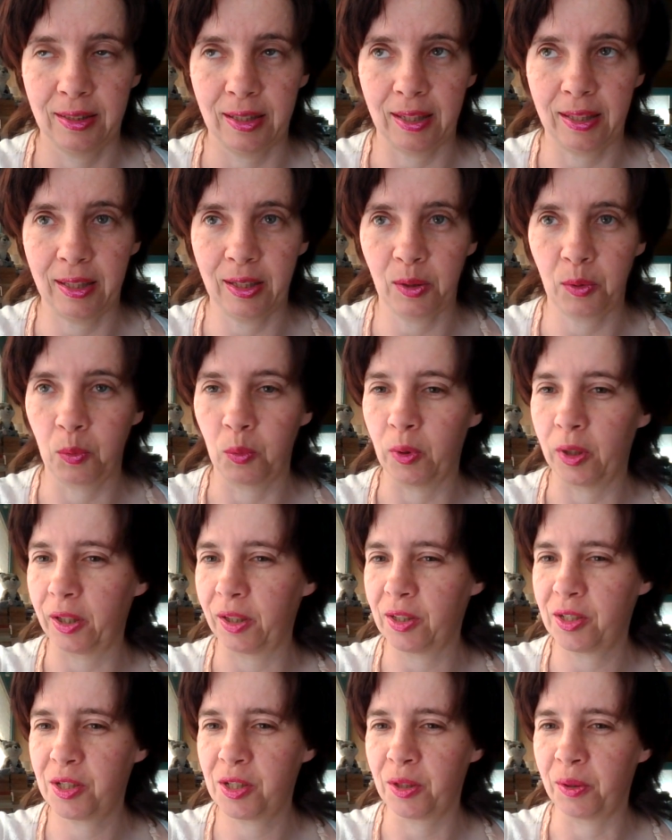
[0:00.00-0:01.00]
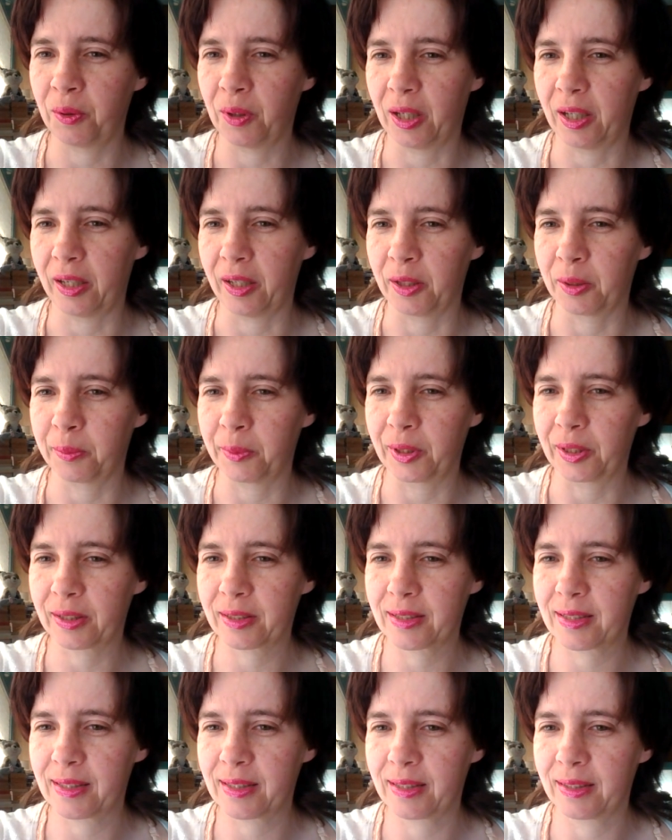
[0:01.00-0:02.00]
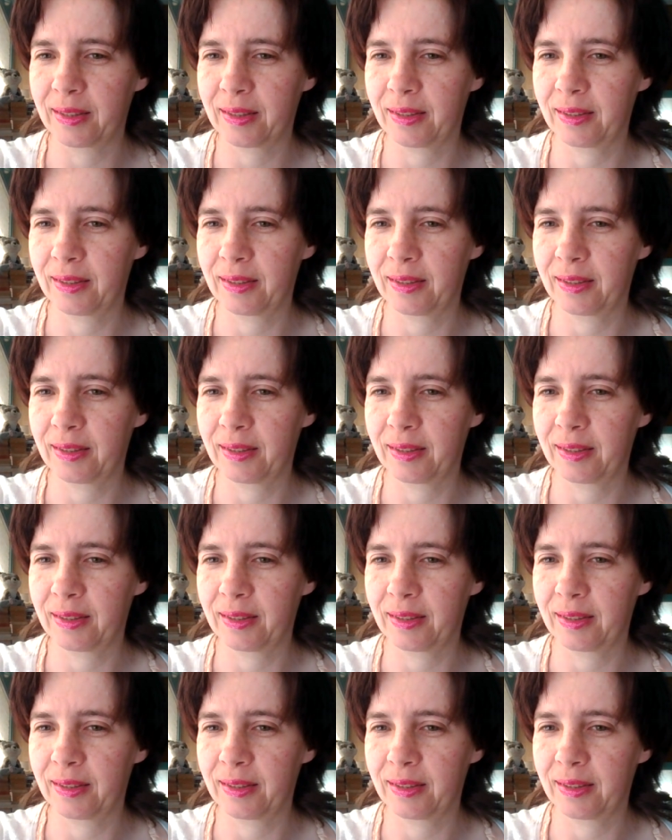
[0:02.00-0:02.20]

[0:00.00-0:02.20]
I think 1 or 2 audiobooks.